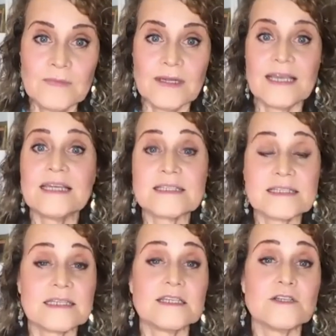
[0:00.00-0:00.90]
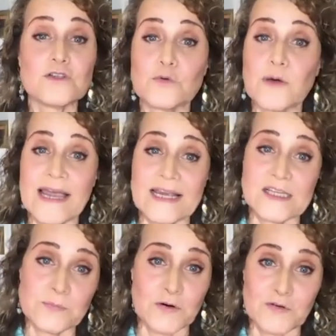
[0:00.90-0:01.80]
It sees you as
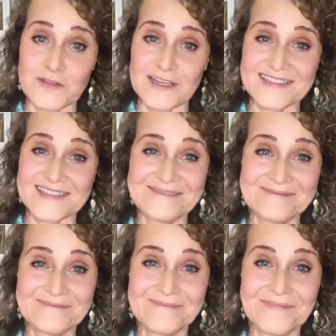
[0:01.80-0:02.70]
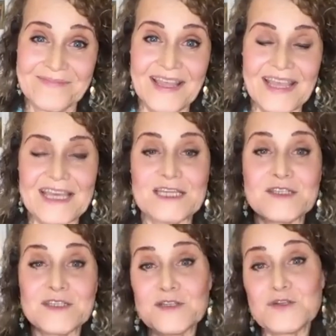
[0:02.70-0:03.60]
perfect. It
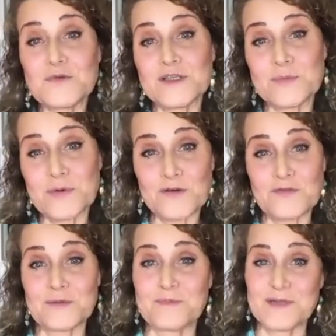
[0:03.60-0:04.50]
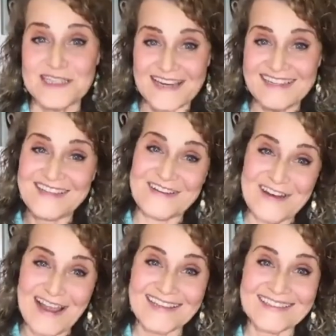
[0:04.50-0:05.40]
sees you as perfect pretending you're
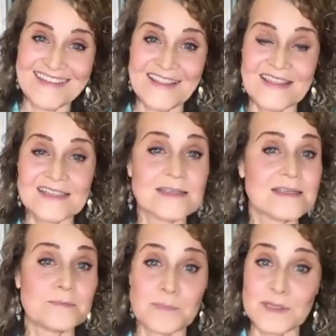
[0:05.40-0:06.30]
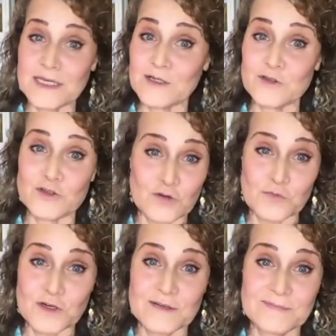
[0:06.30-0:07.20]
not, and thinks it's a big
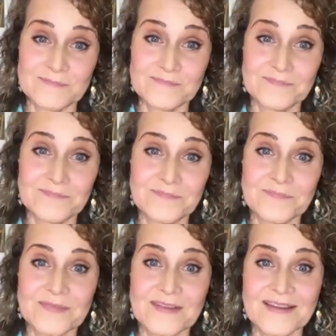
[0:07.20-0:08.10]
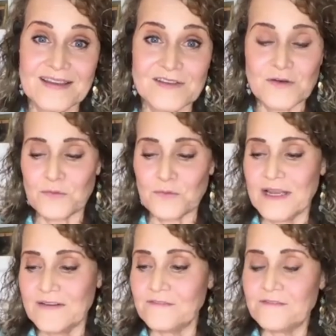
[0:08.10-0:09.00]
joke. So
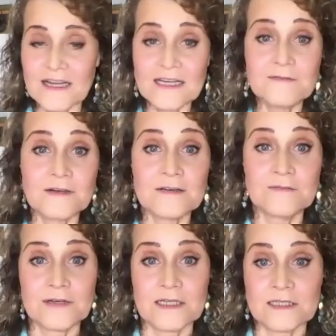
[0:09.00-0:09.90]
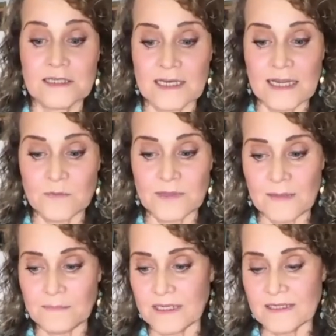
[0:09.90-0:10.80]
fun, fun, fun to connect with
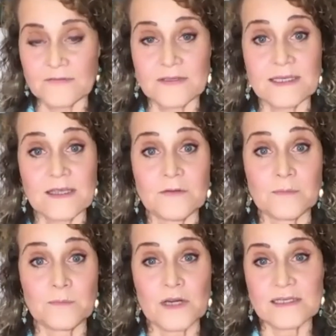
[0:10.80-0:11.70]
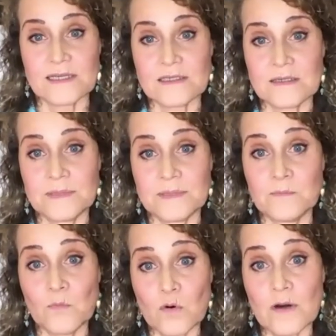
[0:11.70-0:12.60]
that place of self-embrace and to be
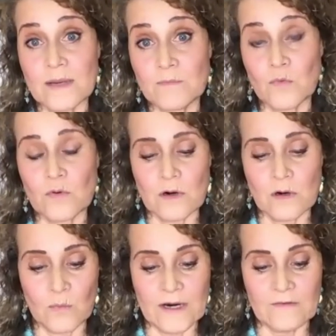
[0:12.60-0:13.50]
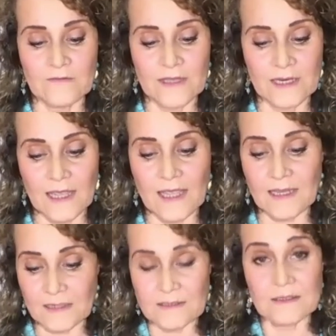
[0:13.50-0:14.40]
more and more aware of it
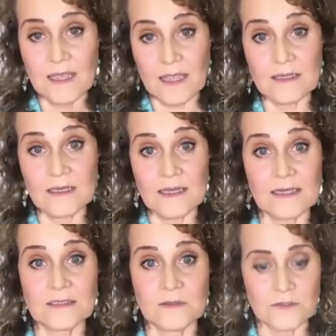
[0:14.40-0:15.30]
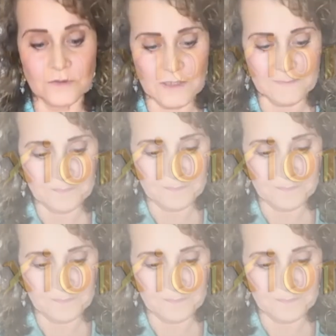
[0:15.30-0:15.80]
and connected to it.